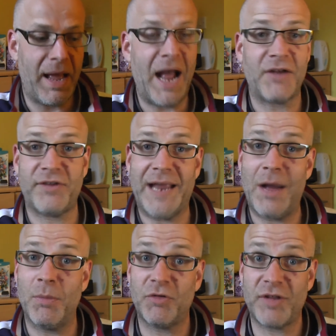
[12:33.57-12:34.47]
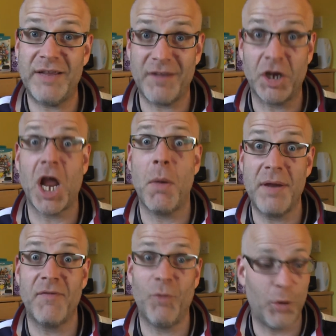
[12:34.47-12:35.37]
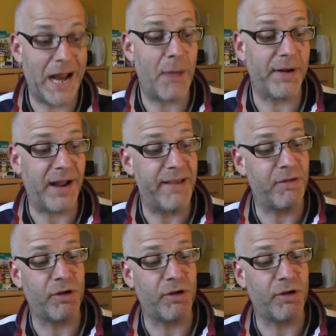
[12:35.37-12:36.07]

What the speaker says: actually how much these are going for nowadays.